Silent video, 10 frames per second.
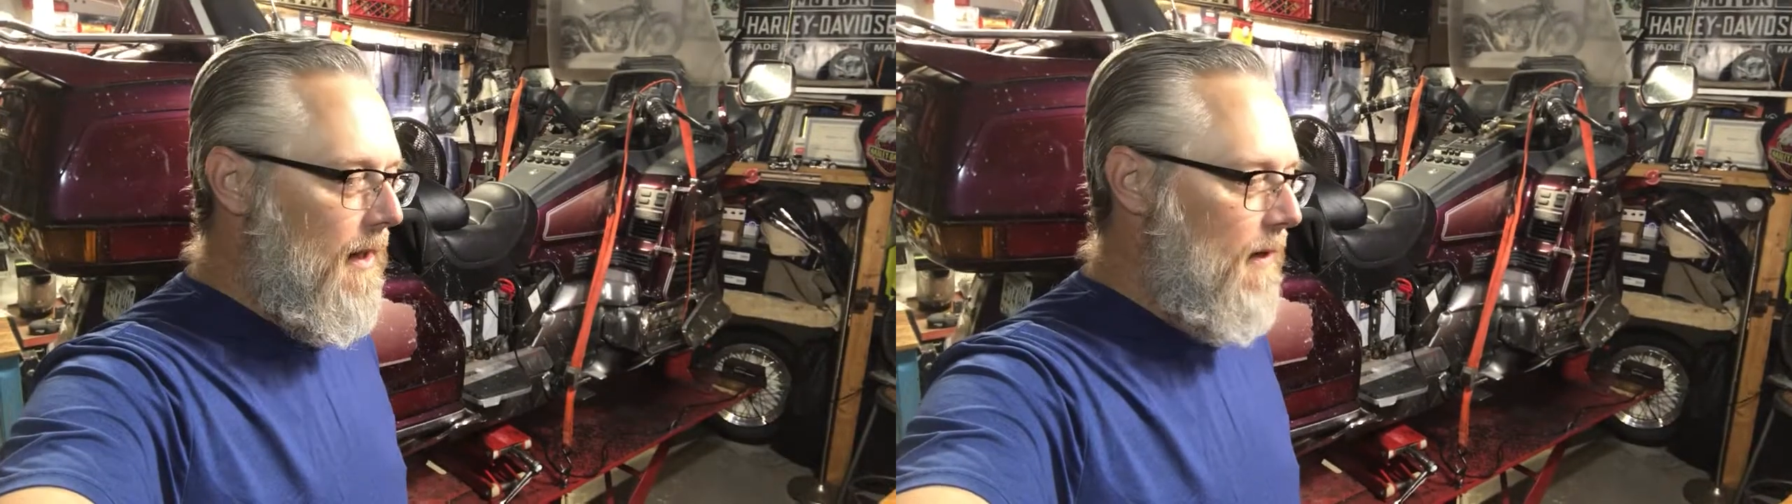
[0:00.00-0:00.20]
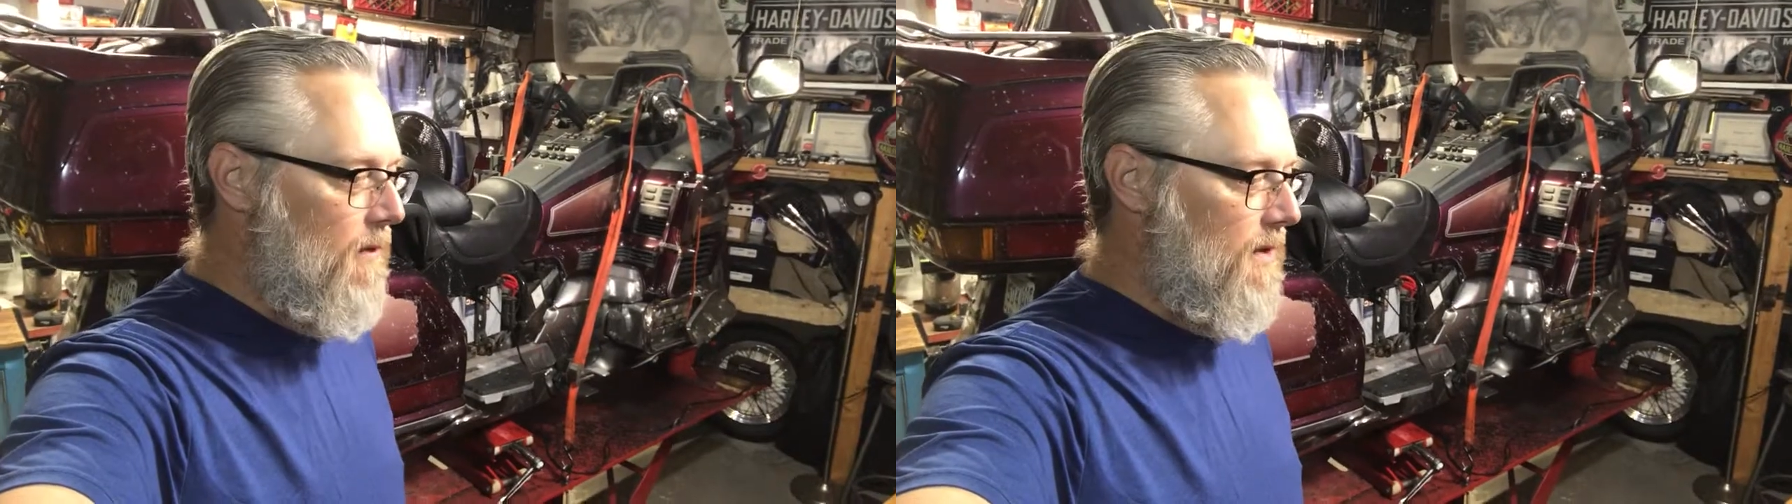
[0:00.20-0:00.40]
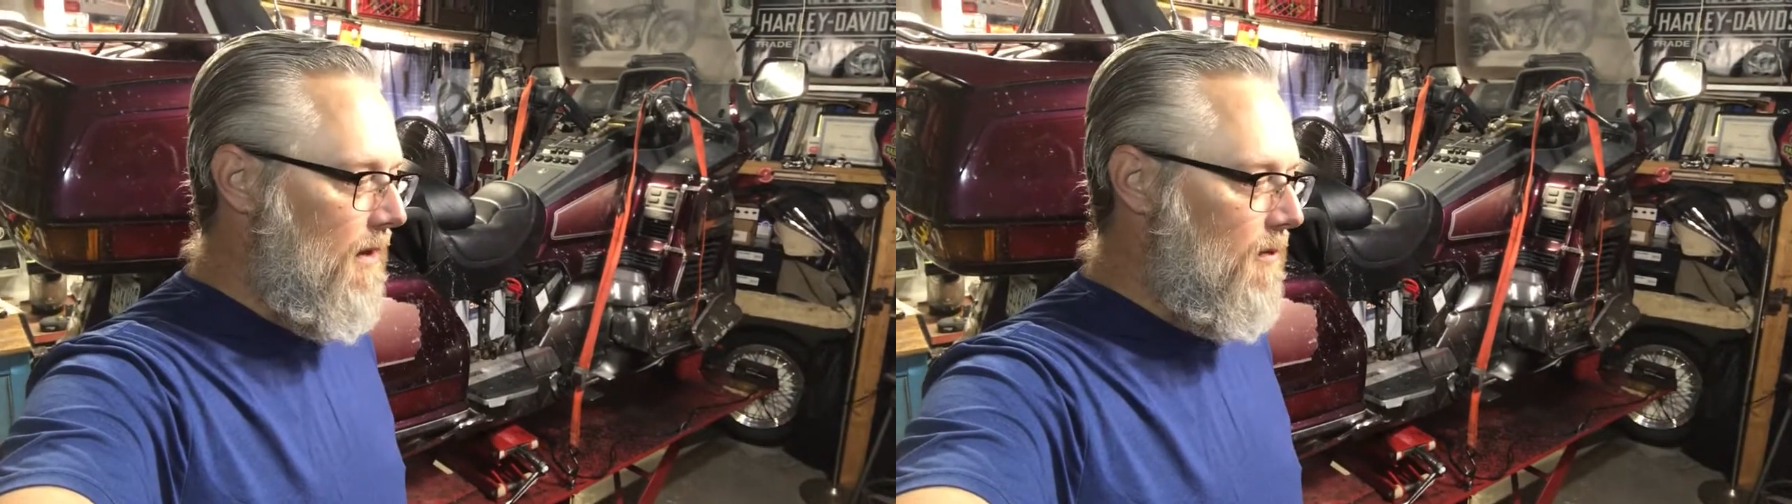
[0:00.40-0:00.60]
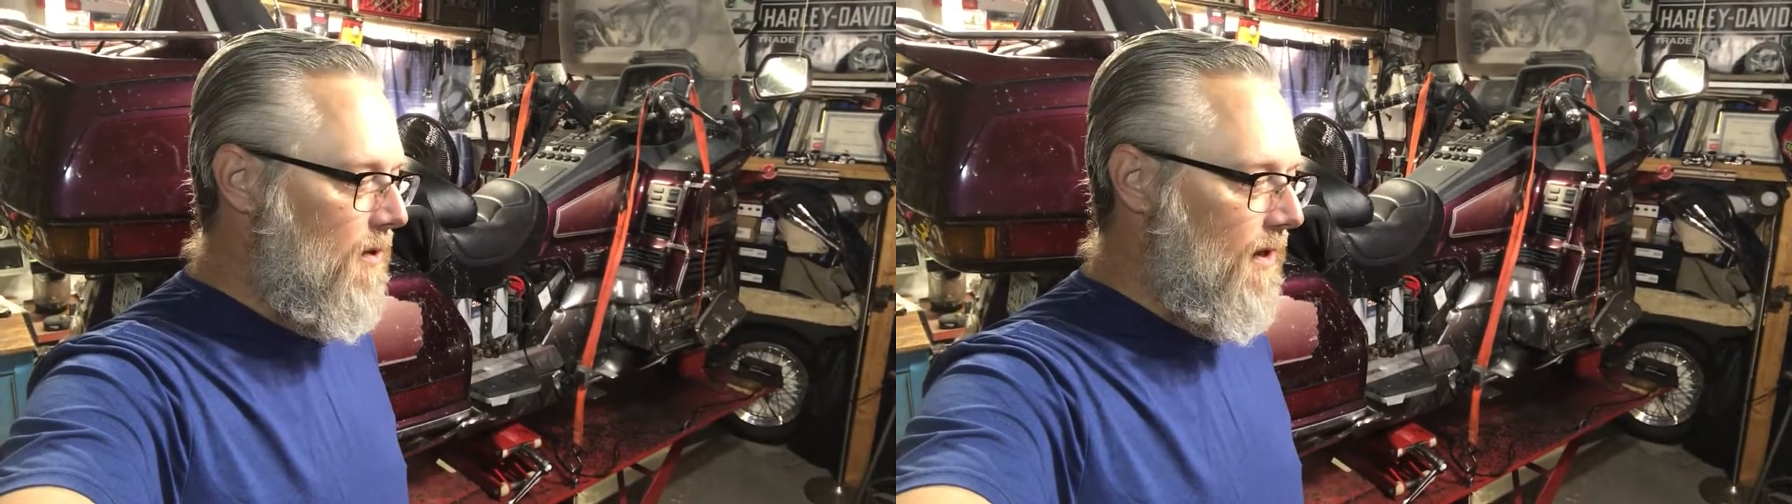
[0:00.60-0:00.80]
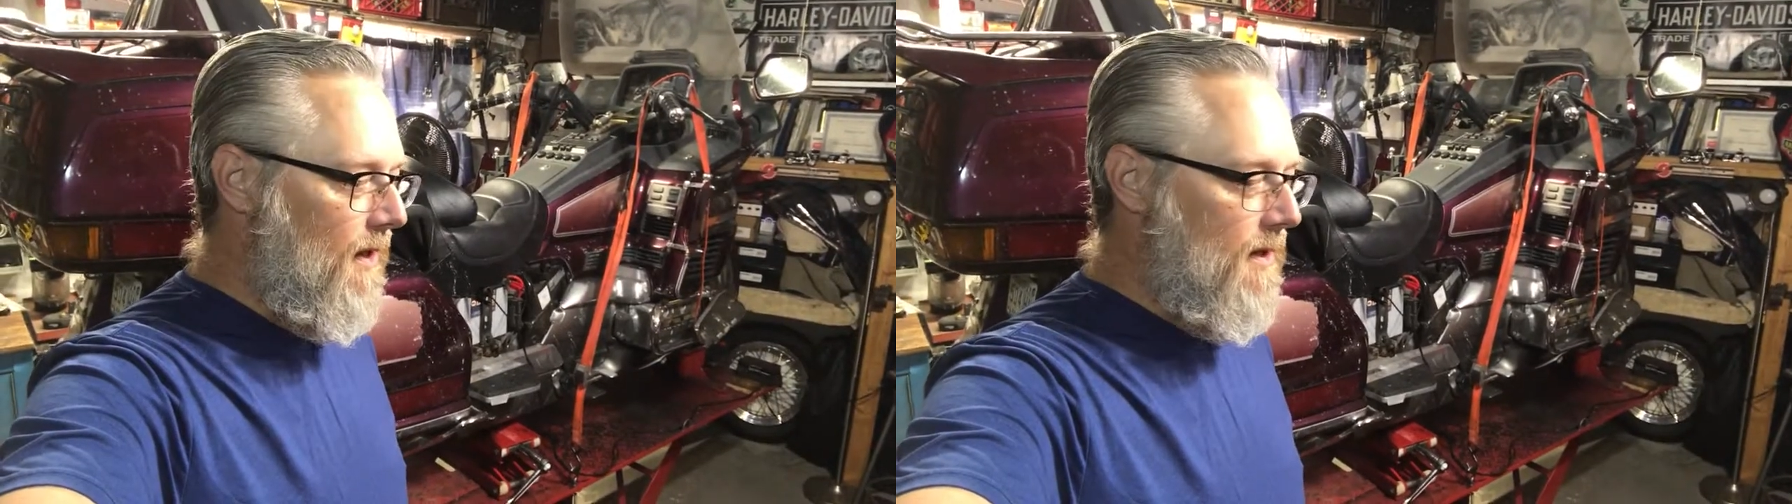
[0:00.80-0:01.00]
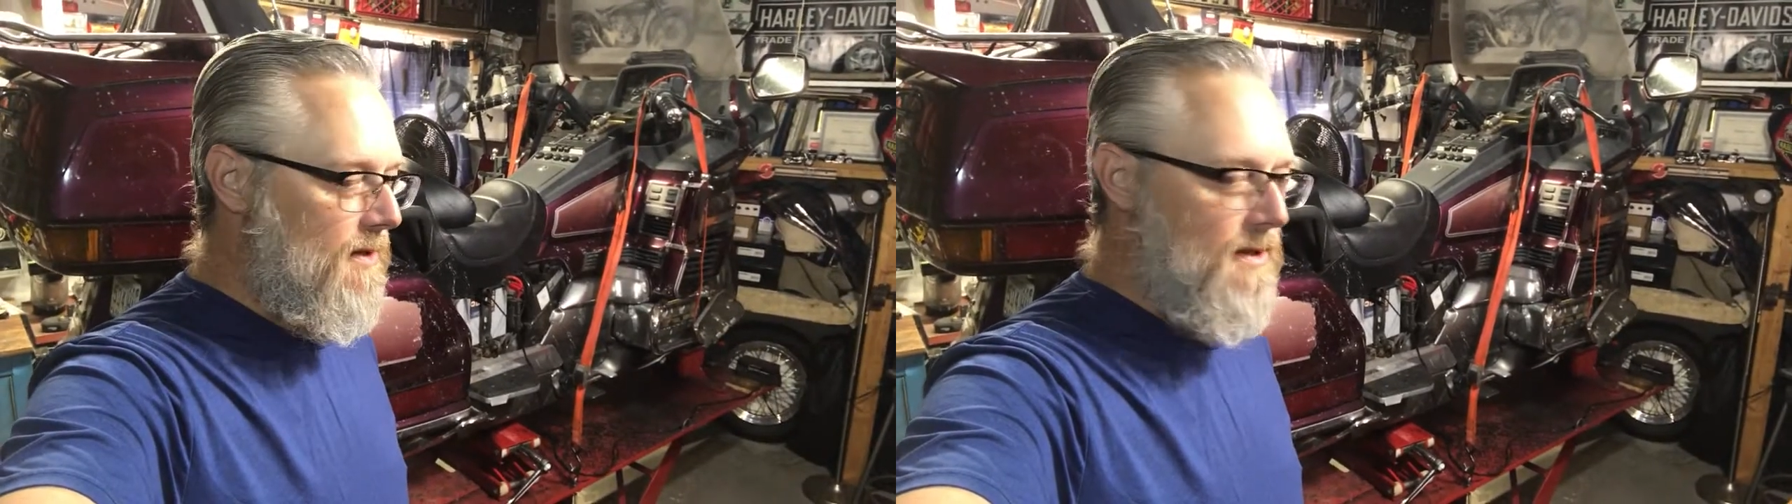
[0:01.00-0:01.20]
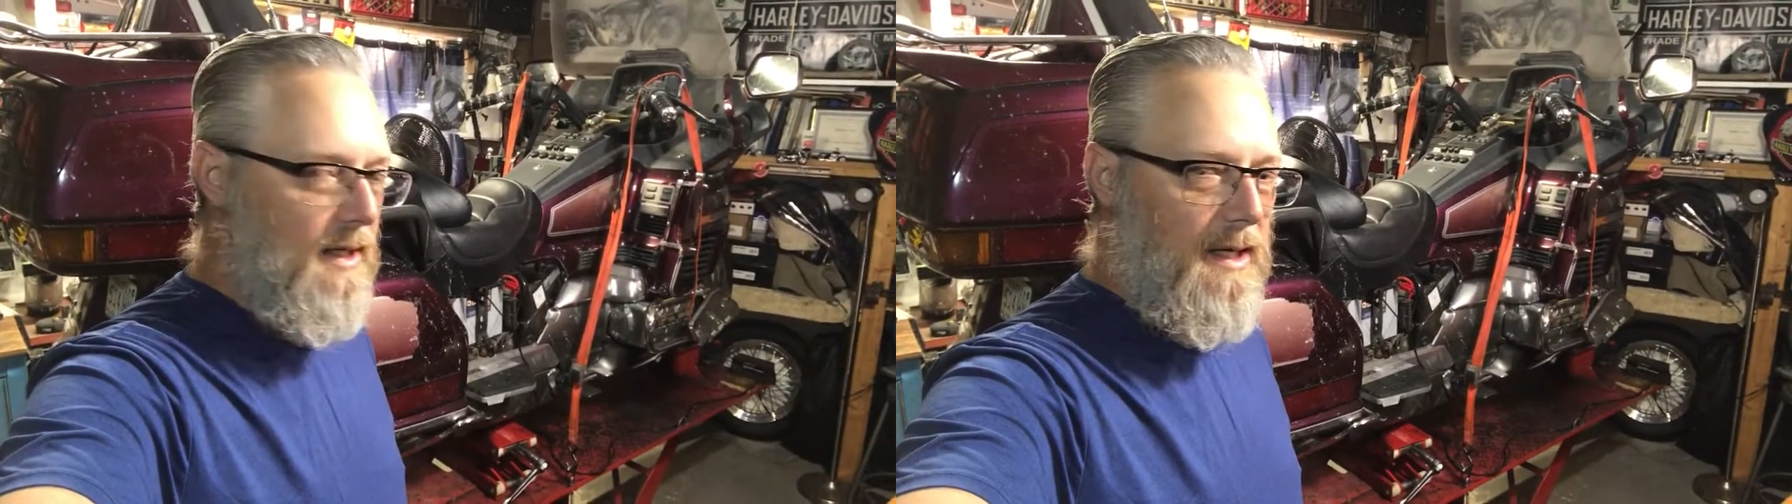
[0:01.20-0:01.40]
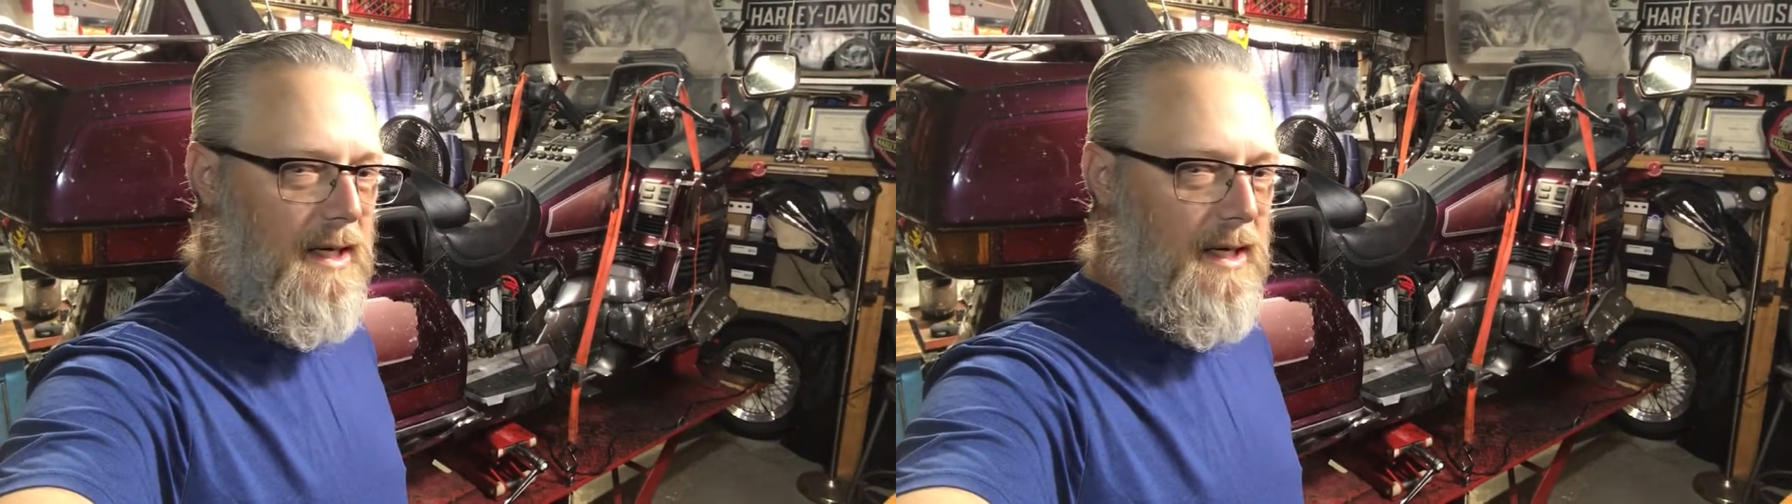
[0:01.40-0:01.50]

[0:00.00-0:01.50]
he was able to get it to